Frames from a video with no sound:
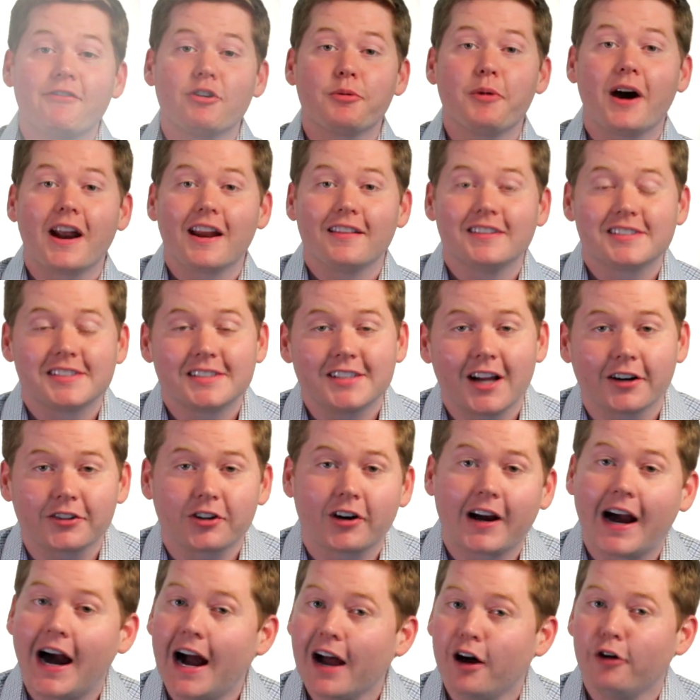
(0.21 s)
Hey everybody, this is
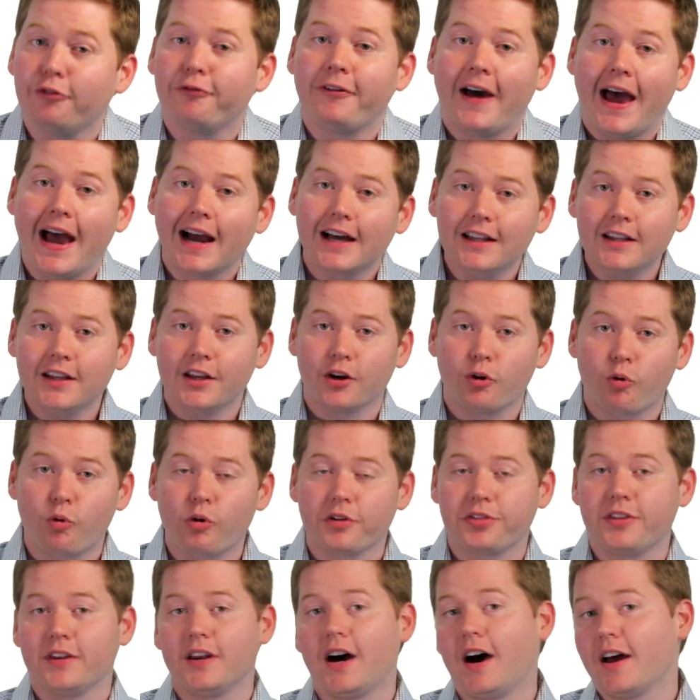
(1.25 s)
Doctor Kyle Fagala, an
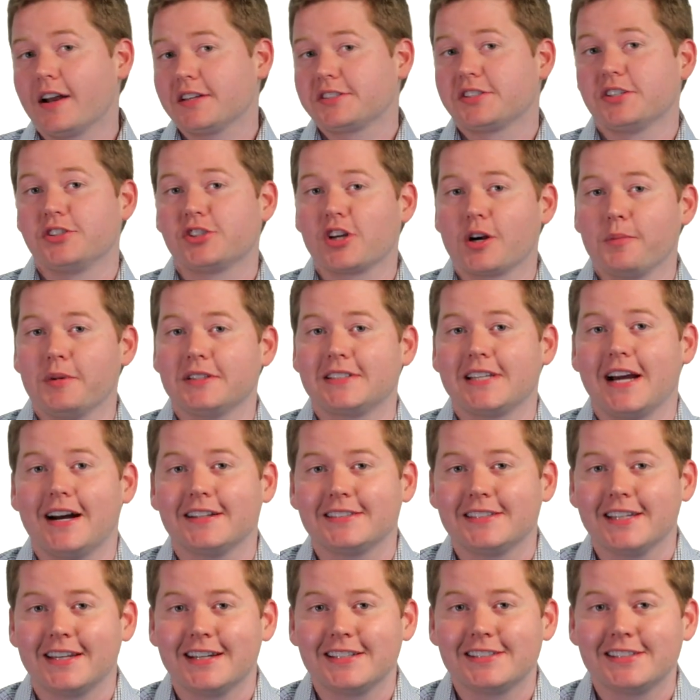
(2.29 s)
orthodontist in
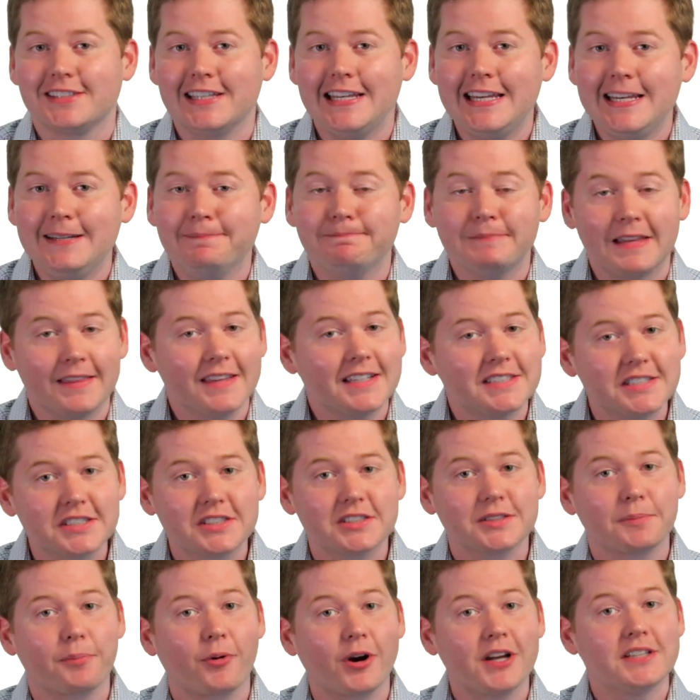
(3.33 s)
Germantown, Tennessee, and this
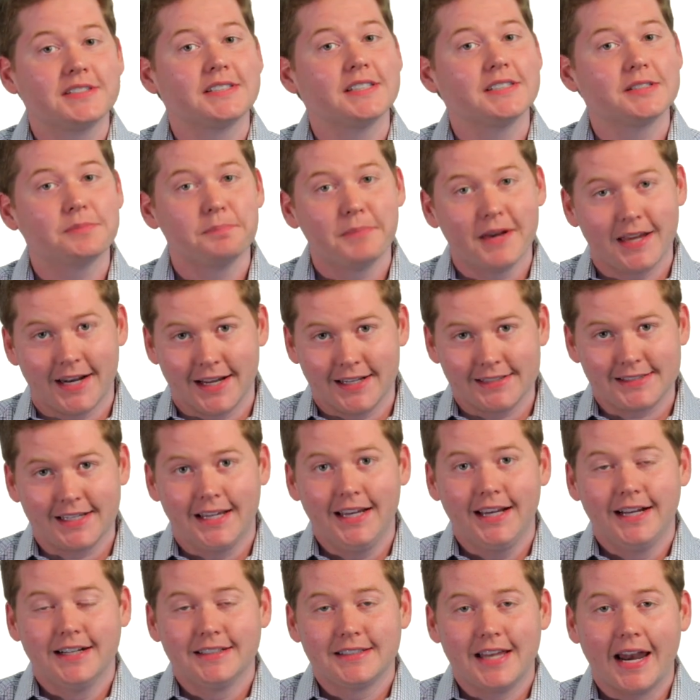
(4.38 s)
is The Braces Minute.
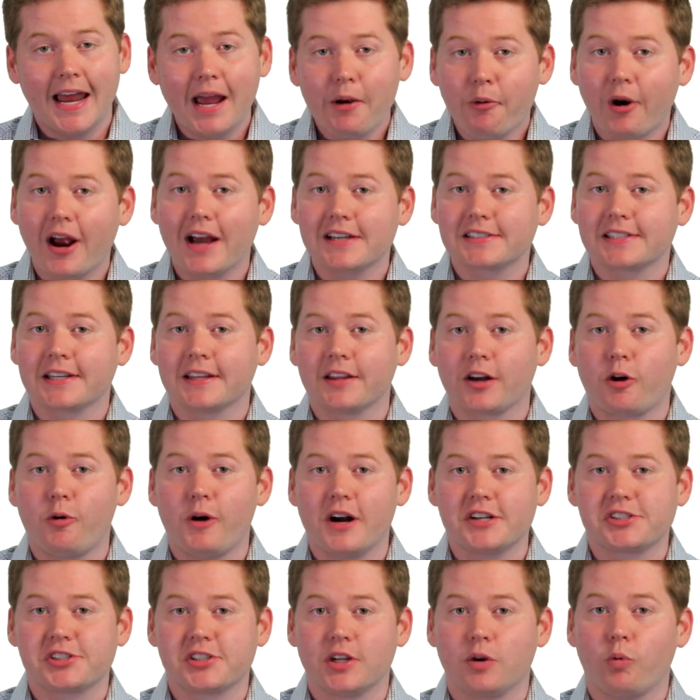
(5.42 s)
Today we're asking the
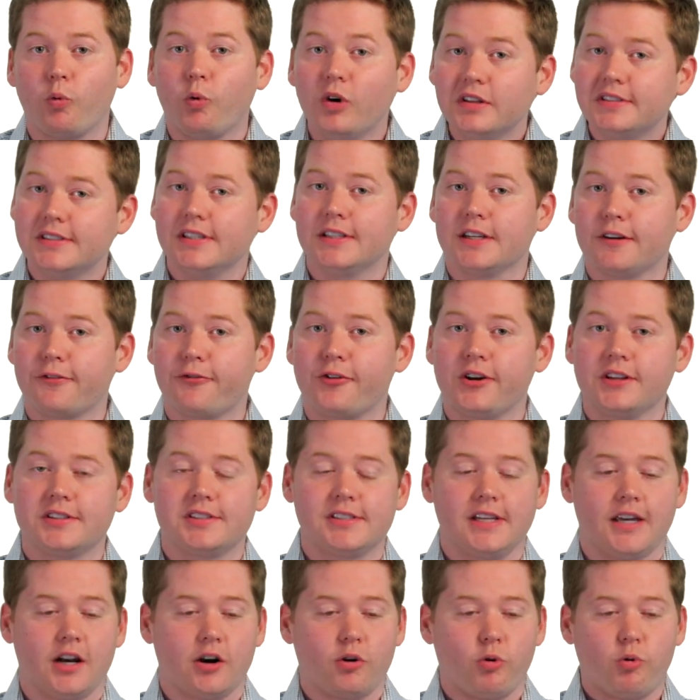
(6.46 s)
question, what's the
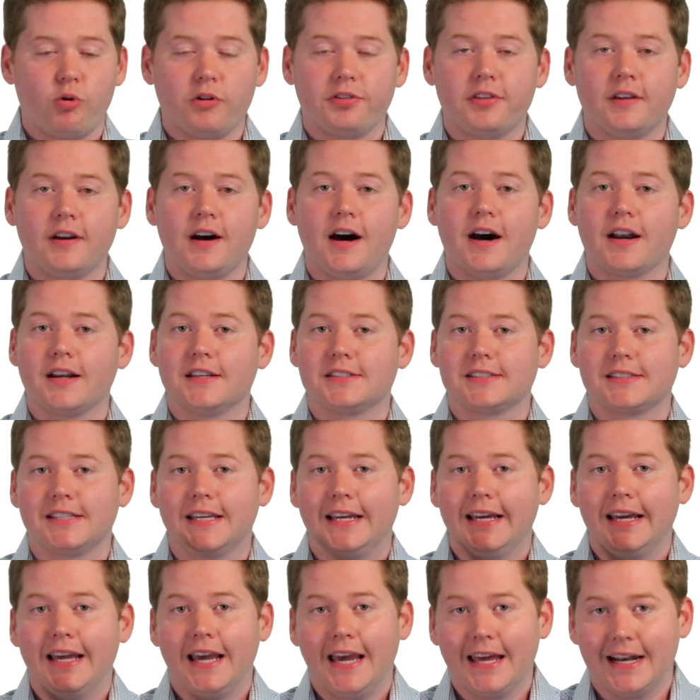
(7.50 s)
difference in an
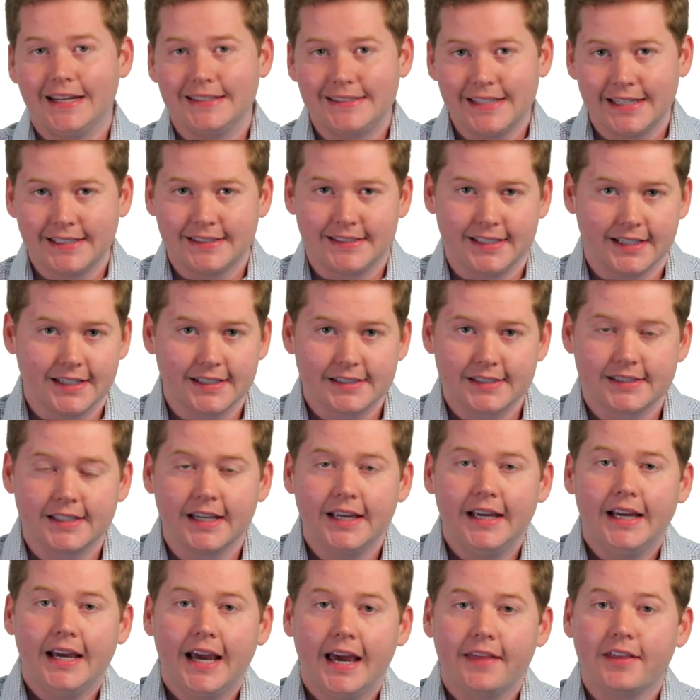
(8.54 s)
orthodontist and a
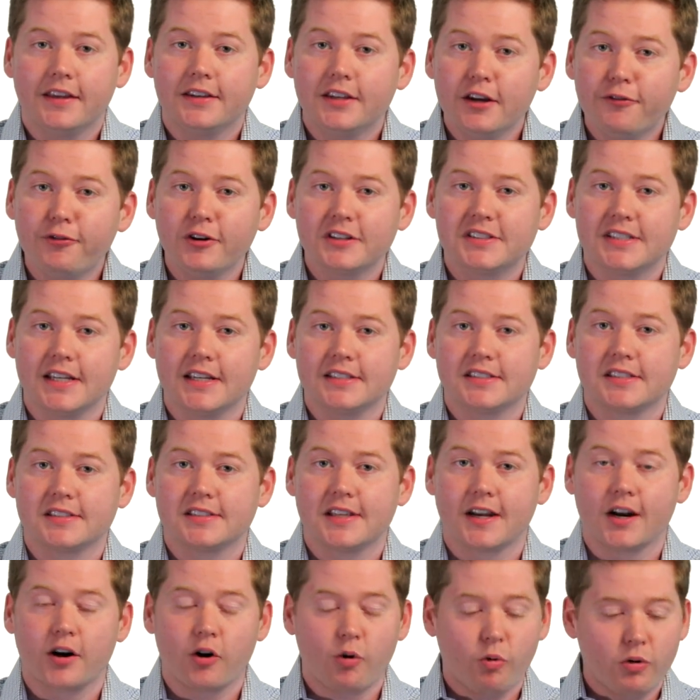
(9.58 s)
dentist? And the difference is,
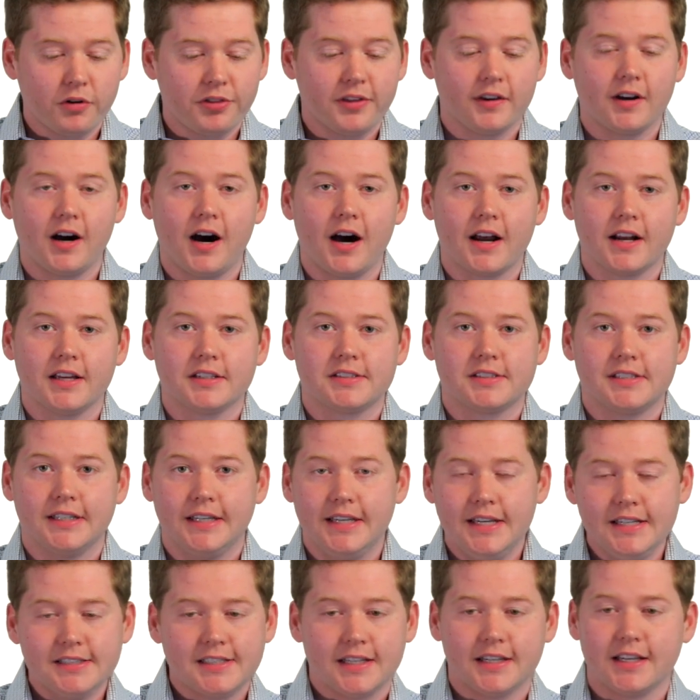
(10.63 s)
is that an orthodontist
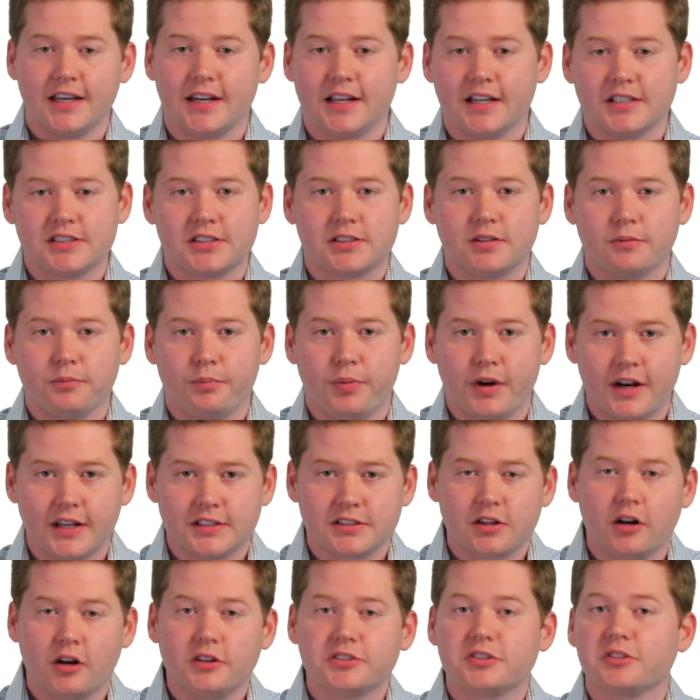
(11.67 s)
is a dentist, but
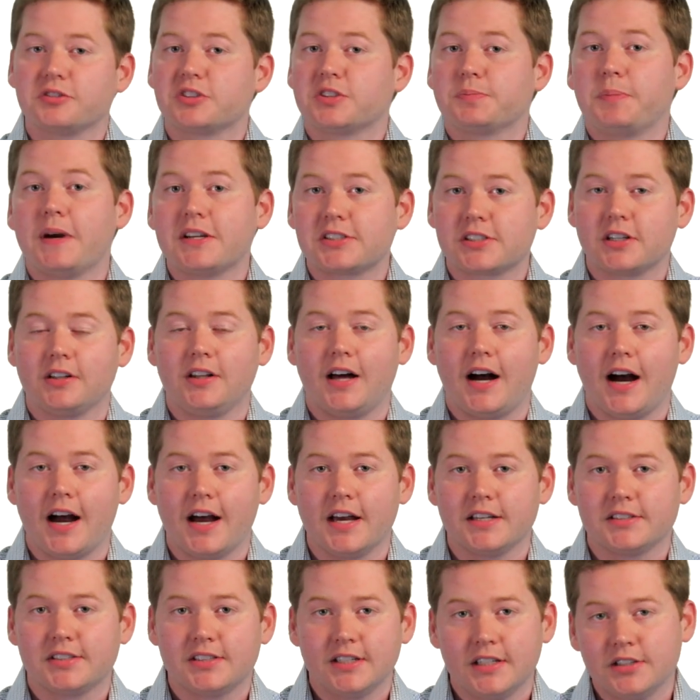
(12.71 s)
is also
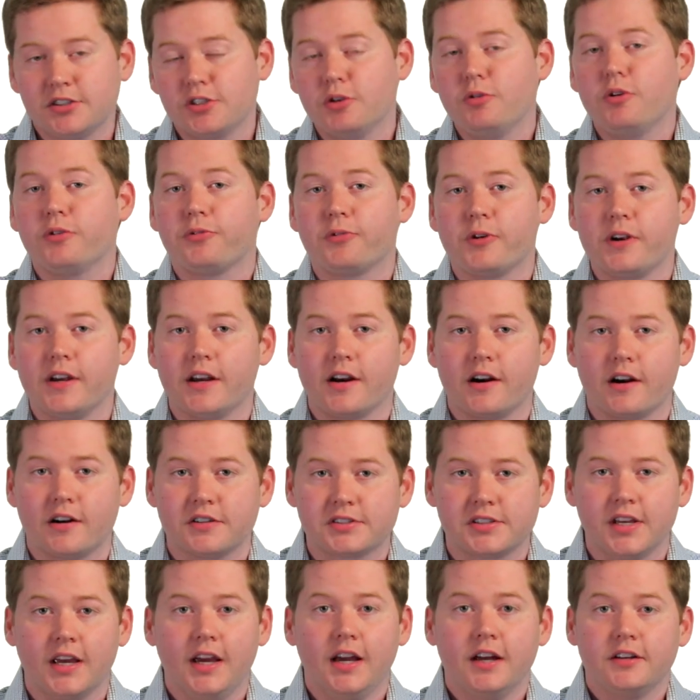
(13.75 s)
specialized in two to three
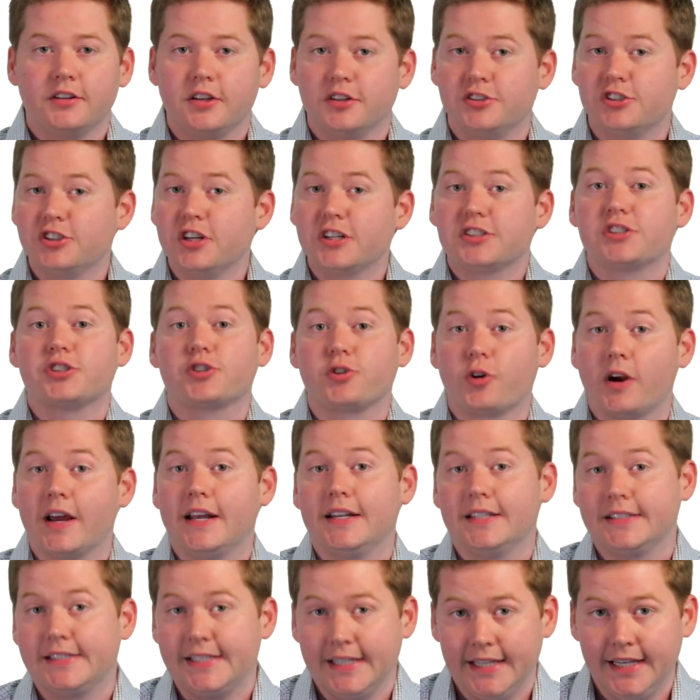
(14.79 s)
years to just
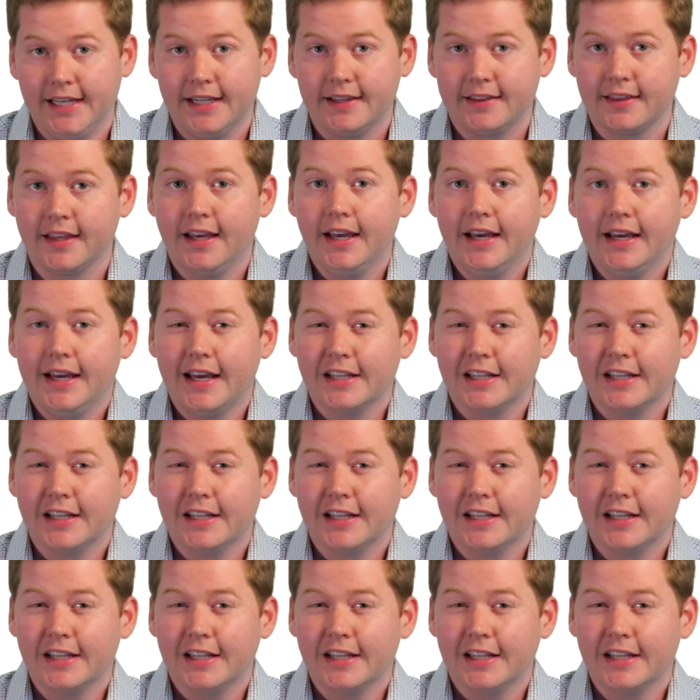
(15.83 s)
straighten teeth.